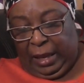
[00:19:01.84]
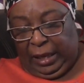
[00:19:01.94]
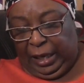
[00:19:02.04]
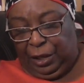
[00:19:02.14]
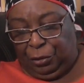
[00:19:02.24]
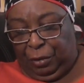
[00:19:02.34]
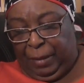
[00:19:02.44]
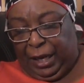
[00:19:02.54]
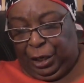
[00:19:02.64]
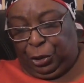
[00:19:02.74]
Heat the
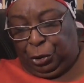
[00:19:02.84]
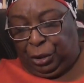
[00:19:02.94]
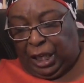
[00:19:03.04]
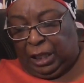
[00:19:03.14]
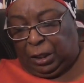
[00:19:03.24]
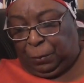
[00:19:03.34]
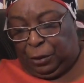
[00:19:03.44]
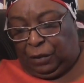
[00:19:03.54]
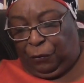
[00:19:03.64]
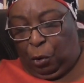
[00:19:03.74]
remaining two
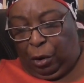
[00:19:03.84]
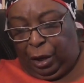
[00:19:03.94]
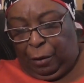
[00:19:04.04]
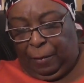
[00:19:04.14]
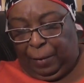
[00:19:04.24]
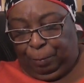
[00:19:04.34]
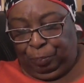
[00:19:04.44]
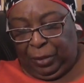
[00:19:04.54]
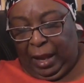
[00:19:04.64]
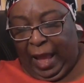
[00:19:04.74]
tablespoons of oil.
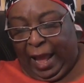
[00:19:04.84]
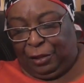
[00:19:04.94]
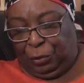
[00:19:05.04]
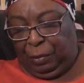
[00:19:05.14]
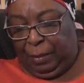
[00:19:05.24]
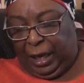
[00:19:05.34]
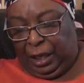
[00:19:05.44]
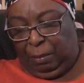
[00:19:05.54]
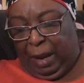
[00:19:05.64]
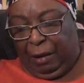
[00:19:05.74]
Add the
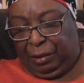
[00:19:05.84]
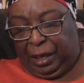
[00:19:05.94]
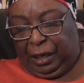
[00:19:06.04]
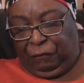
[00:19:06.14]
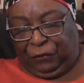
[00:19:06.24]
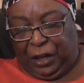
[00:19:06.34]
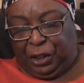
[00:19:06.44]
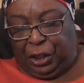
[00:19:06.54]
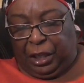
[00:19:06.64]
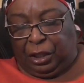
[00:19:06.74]
remaining marinated
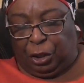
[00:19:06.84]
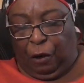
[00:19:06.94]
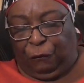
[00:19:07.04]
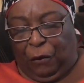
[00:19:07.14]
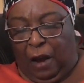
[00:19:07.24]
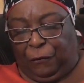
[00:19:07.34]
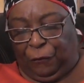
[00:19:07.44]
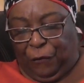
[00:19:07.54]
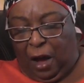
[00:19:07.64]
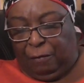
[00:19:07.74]
fish and stir fry for
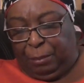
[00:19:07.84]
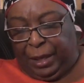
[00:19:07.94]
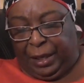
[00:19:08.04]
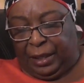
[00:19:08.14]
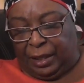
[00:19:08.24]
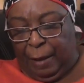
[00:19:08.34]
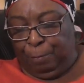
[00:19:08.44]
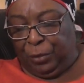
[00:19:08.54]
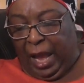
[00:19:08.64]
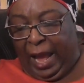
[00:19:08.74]
five minutes.
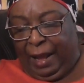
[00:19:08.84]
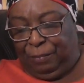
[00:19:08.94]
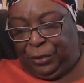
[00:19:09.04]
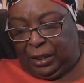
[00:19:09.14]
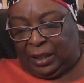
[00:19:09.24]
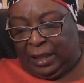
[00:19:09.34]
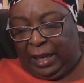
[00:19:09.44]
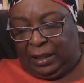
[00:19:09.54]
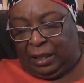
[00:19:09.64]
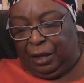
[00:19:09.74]
Add the
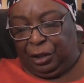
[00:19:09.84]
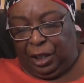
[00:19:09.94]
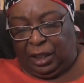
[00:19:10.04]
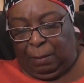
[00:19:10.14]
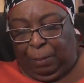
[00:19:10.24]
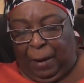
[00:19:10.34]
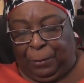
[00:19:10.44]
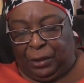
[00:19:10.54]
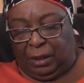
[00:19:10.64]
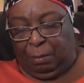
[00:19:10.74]
sliced onions and
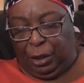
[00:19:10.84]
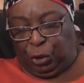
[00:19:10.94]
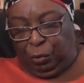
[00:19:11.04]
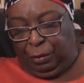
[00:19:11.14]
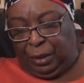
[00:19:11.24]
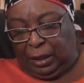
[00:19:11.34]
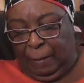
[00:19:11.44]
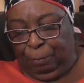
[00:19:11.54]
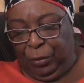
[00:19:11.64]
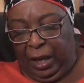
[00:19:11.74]
peppers and
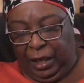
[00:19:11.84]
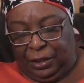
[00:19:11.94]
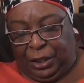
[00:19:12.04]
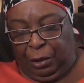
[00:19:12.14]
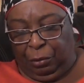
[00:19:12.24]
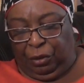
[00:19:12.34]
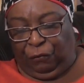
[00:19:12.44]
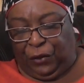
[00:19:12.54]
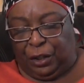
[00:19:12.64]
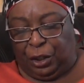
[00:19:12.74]
mushrooms until the
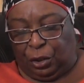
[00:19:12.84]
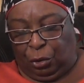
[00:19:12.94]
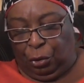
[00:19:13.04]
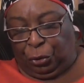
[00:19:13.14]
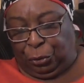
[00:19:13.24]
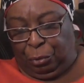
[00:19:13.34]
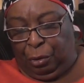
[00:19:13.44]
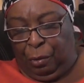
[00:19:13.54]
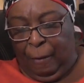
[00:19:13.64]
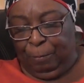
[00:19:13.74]
fish is cooked
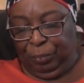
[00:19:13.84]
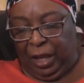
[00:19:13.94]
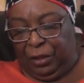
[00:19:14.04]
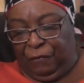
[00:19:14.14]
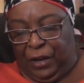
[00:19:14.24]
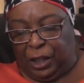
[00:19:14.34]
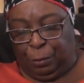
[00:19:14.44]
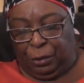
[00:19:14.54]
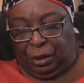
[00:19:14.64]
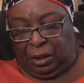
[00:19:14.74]
through and the
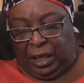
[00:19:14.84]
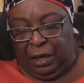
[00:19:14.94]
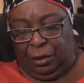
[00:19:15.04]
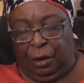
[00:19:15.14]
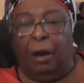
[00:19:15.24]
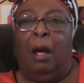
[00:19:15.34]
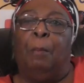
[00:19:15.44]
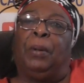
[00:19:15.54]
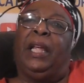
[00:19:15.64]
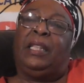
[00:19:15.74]
vegetables are tender.
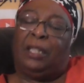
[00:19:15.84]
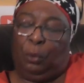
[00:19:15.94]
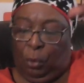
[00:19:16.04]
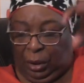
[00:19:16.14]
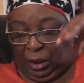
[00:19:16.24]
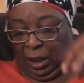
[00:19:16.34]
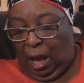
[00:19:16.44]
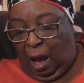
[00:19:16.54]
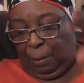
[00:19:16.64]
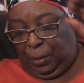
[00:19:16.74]
Place it on
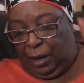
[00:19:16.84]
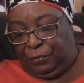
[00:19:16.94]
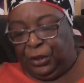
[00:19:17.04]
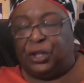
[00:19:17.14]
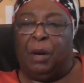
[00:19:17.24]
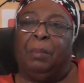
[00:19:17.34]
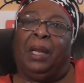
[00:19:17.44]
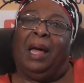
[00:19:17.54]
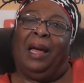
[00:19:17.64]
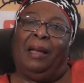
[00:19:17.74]
top of the
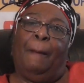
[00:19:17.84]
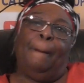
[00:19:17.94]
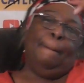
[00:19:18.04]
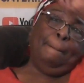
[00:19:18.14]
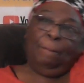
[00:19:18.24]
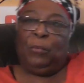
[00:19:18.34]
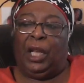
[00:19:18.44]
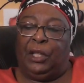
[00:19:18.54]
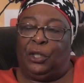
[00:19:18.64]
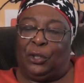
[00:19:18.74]
jambalaya
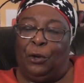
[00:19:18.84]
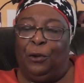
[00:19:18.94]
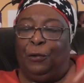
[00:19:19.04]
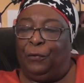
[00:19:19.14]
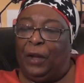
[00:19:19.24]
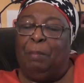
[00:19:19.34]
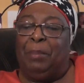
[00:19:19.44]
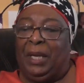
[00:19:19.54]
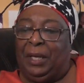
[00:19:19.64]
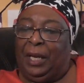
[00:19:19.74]
and serve
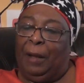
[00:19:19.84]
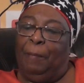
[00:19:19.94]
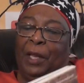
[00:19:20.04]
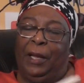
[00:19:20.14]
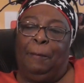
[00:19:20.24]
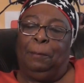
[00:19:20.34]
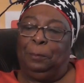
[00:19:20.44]
immediately.